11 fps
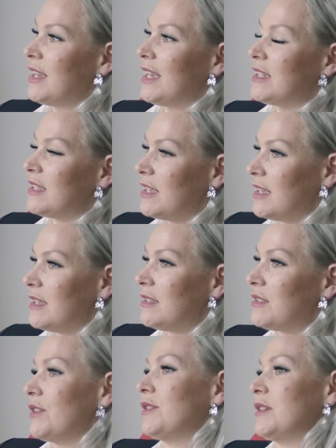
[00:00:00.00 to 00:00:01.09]
And it's
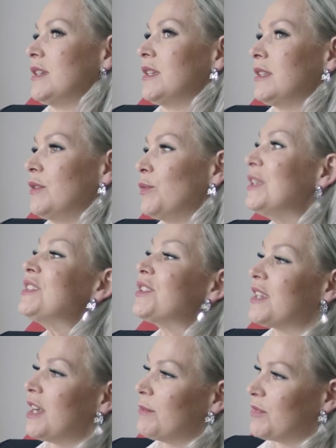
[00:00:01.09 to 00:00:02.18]
easier in the winter
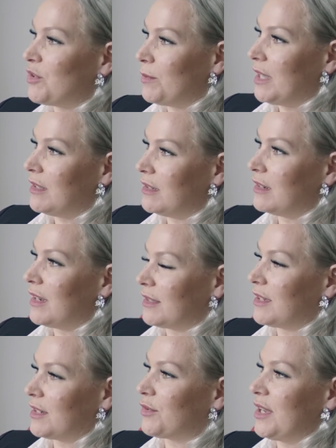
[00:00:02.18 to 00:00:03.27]
time to be like
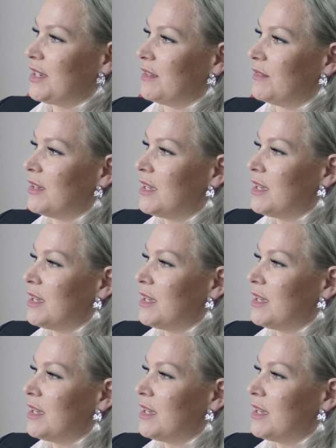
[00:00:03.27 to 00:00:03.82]
that creative